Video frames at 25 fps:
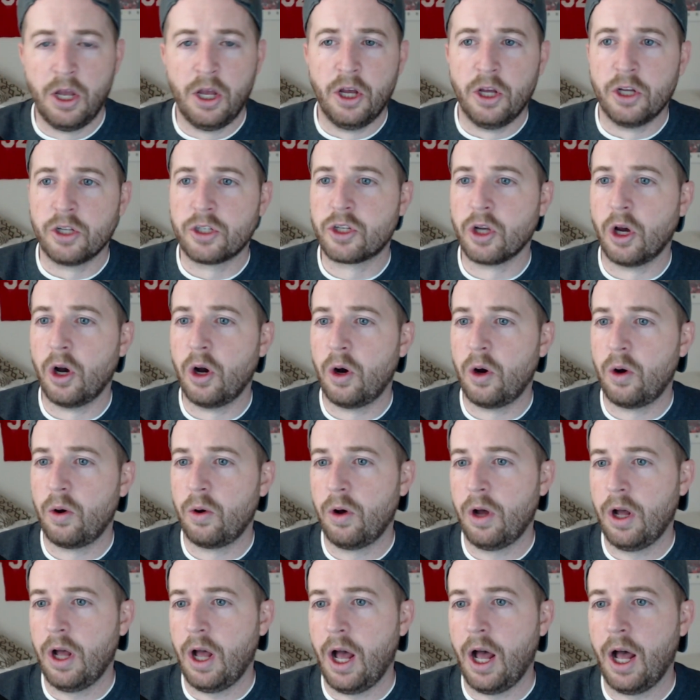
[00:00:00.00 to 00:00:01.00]

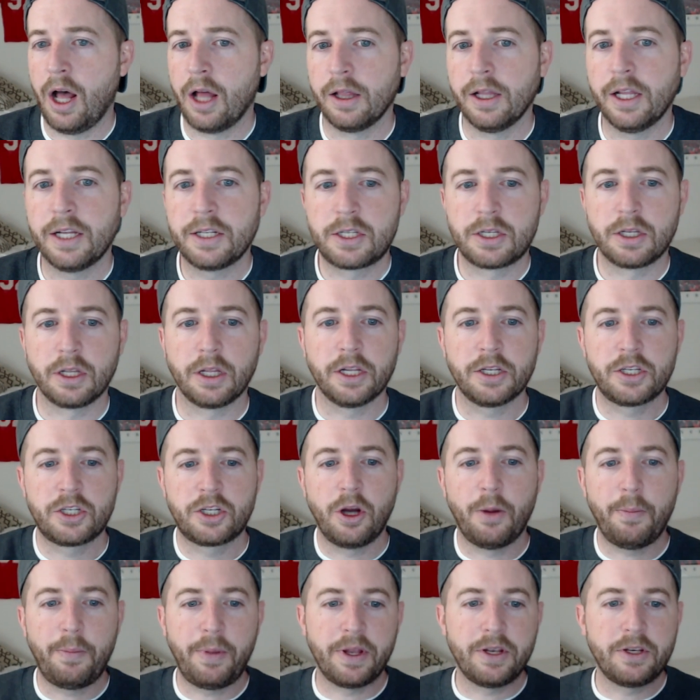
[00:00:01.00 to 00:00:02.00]
So let's
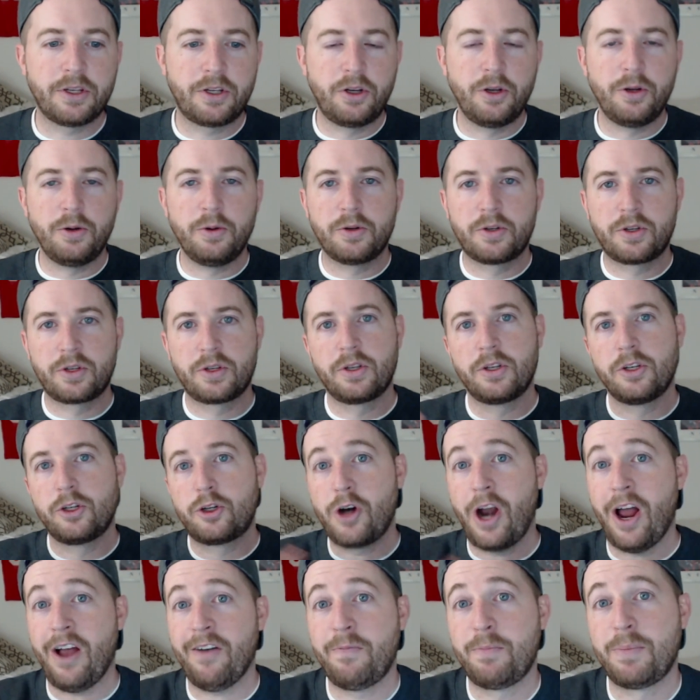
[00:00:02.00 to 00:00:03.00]
jump into
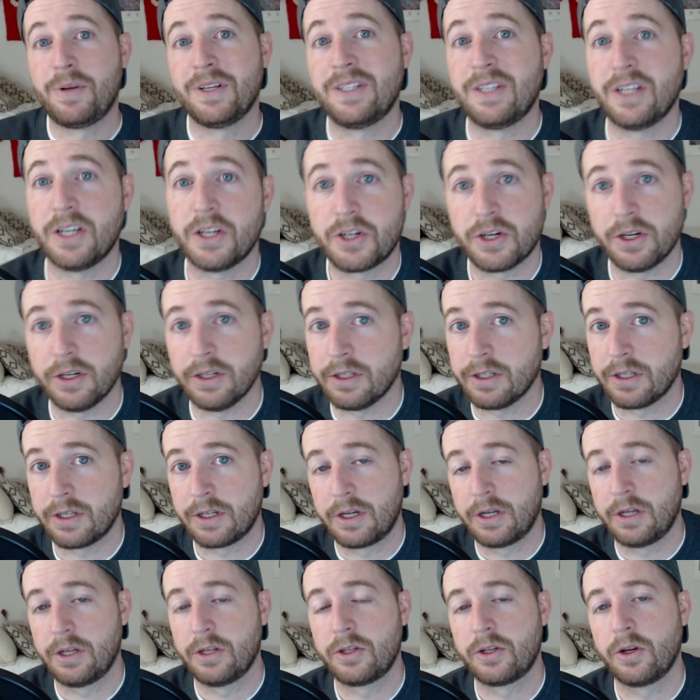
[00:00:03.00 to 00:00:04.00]
draft
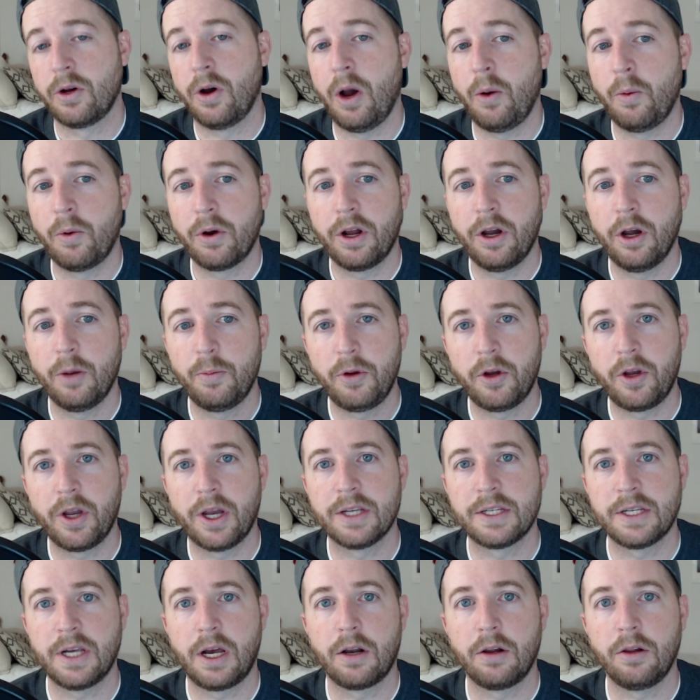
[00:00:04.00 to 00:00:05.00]
positions. So I want to help you
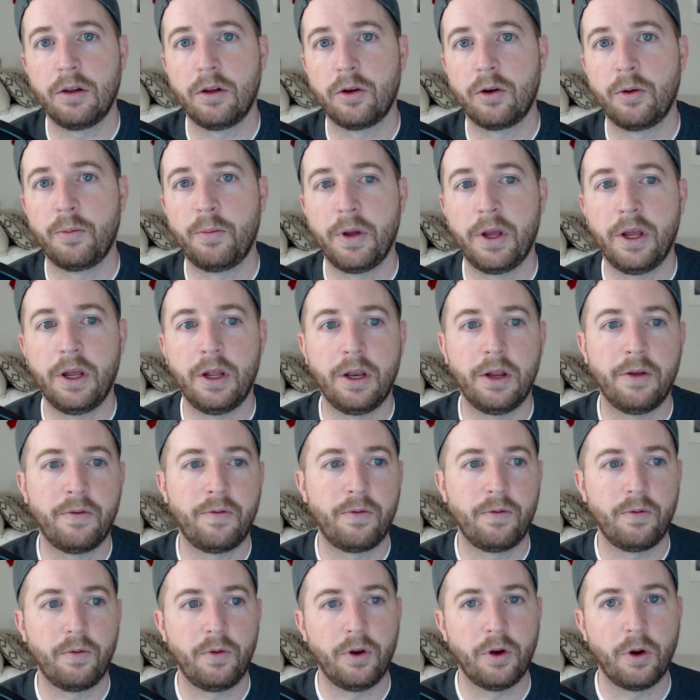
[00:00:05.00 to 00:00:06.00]
guys out a little bit. If
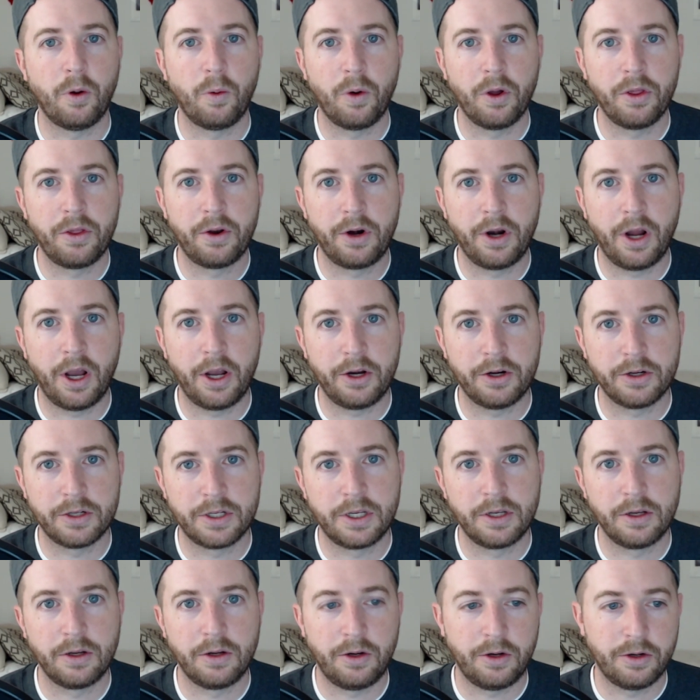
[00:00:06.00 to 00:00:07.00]
whether or not
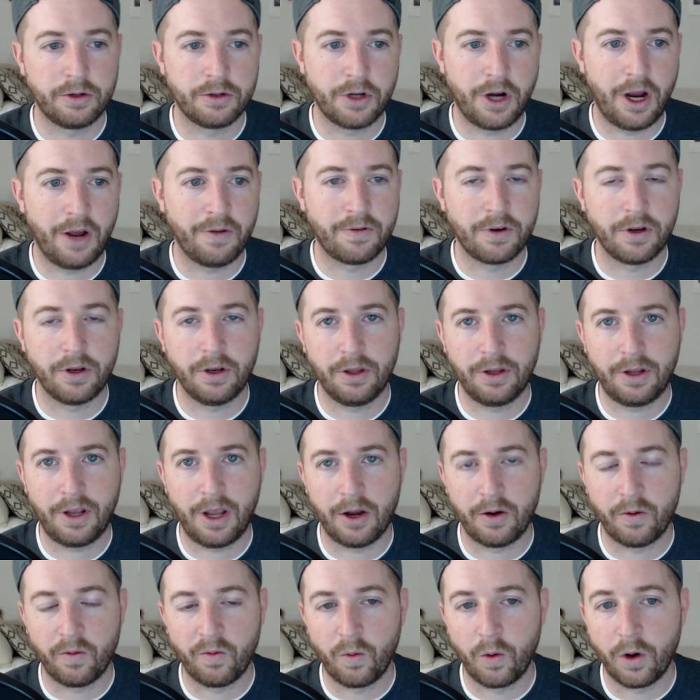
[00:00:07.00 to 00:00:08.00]
you're drafting
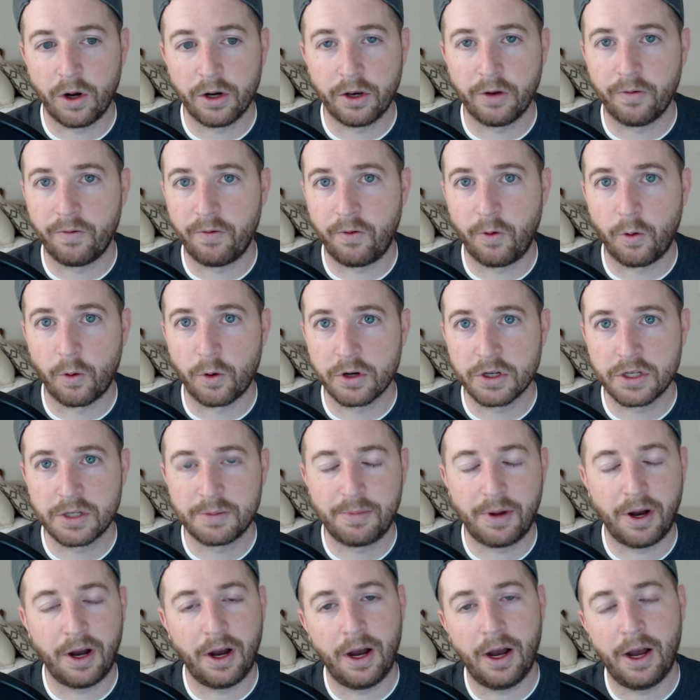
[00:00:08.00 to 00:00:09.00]
kind of 1 to 4
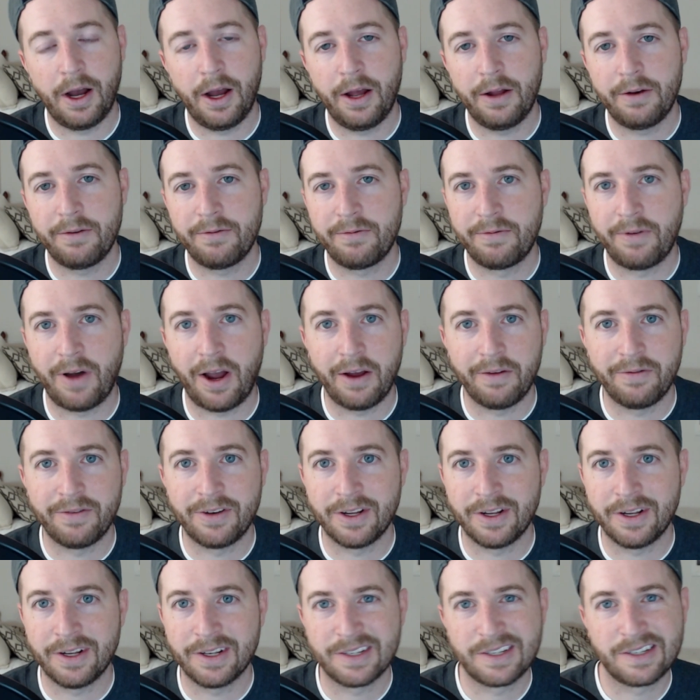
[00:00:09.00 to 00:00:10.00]
spot, 5
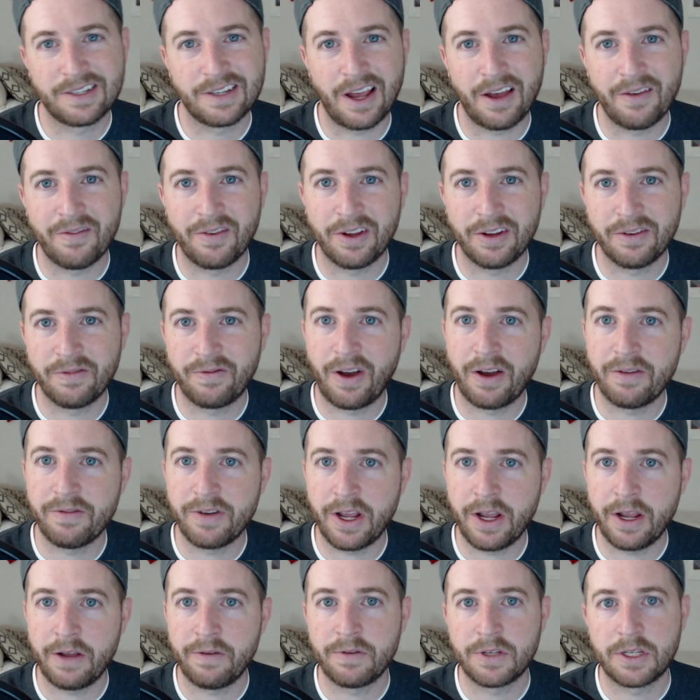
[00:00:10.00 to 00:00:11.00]
to 7, 5
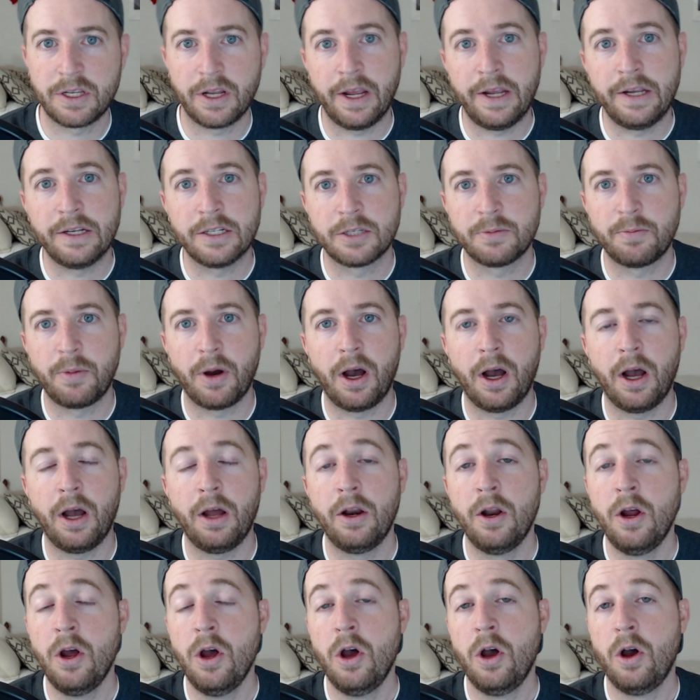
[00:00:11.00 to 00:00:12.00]
to 8
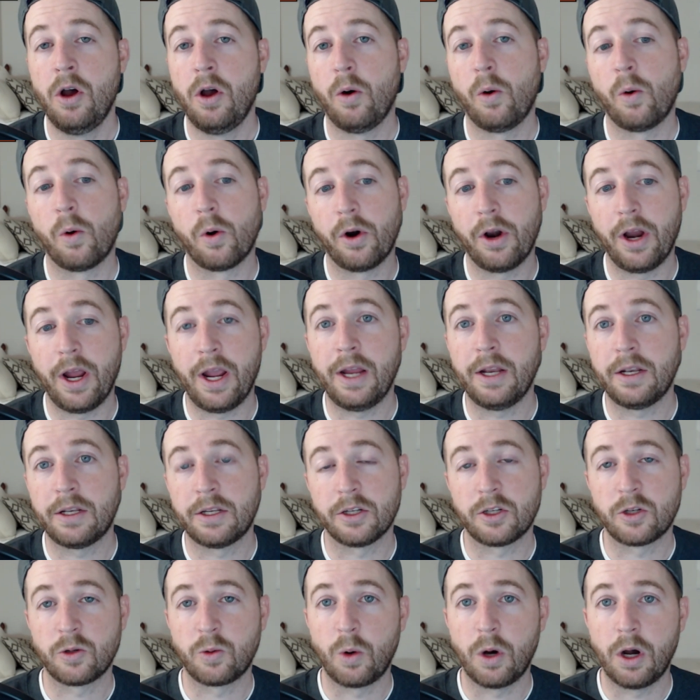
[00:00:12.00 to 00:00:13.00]
spot, or 8 to
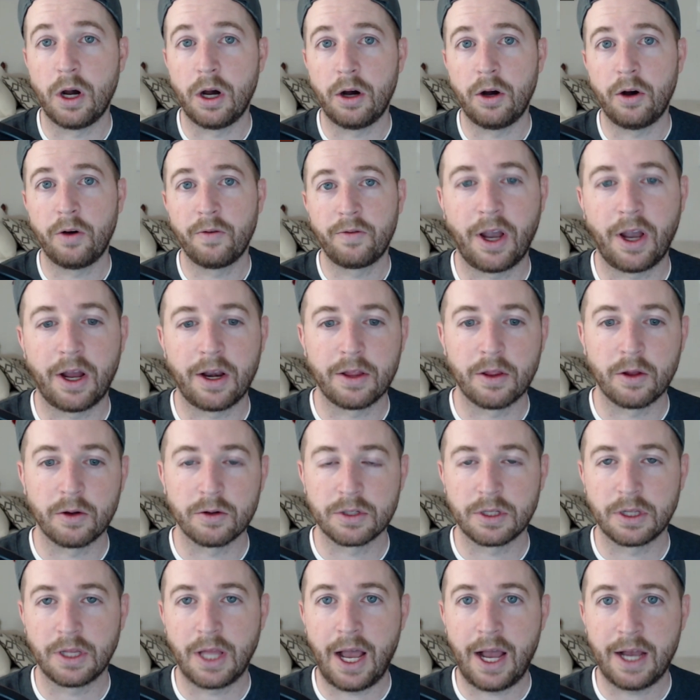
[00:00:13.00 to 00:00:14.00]
12, of
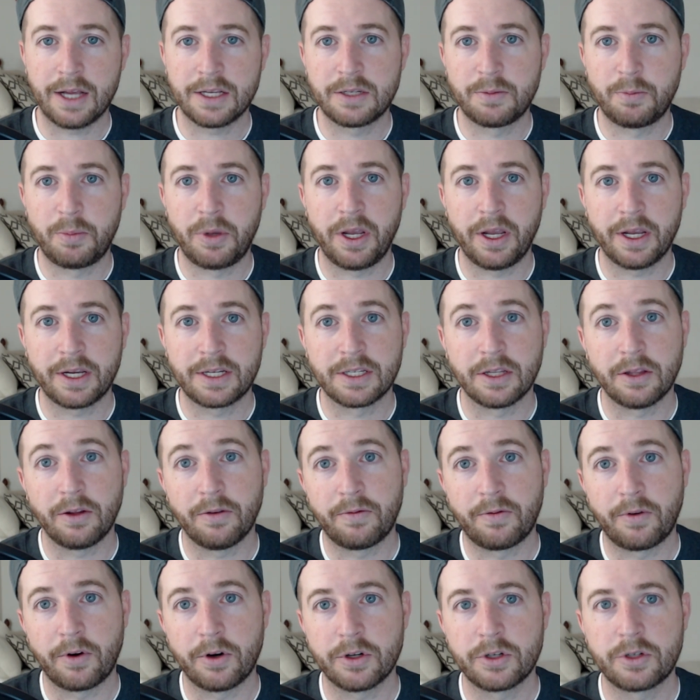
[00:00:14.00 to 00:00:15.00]
those last picks in the
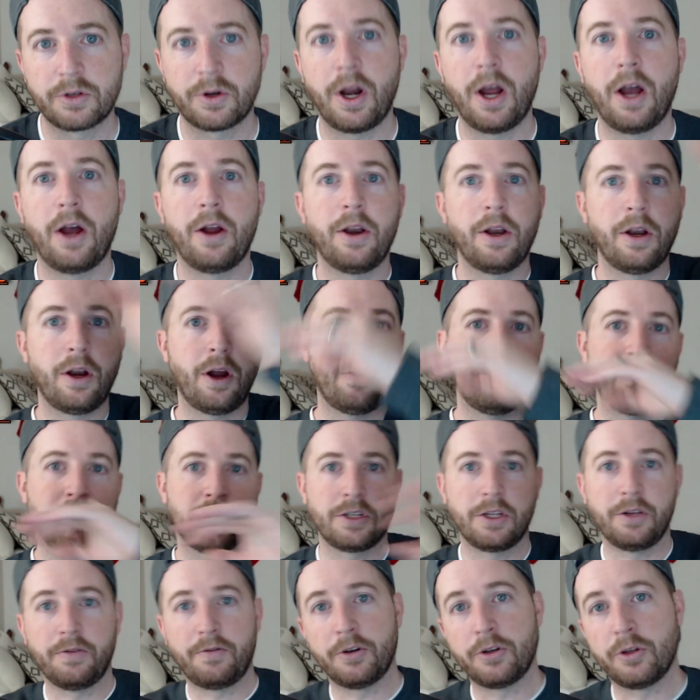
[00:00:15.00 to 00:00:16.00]
first round. And
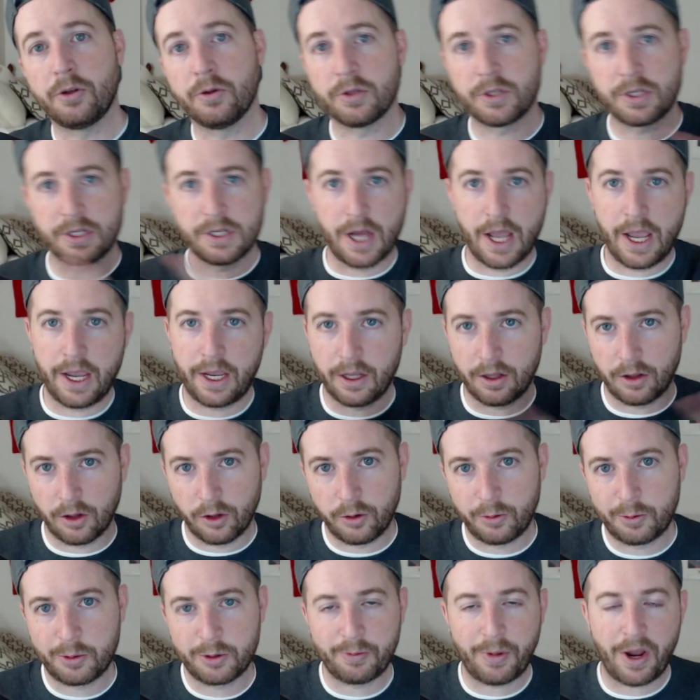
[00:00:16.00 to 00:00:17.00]
obviously, if you're doing snake, it
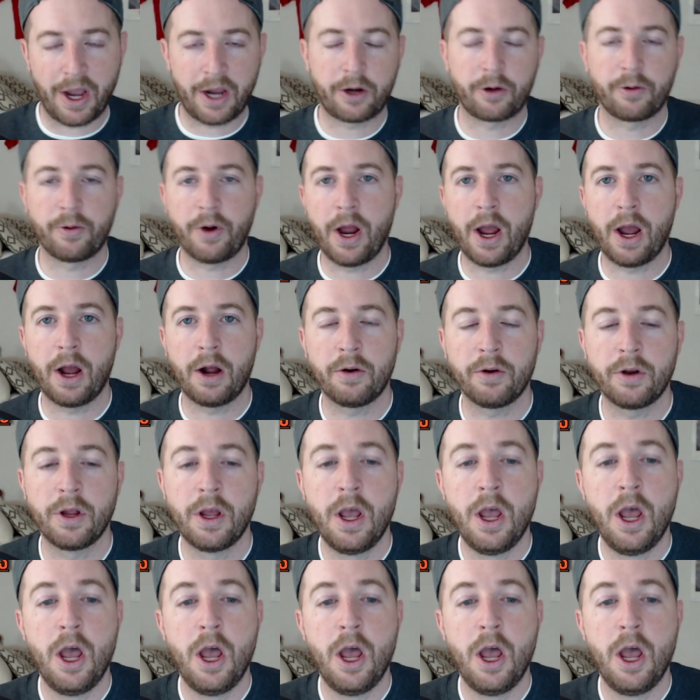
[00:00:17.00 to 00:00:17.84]
loops back around.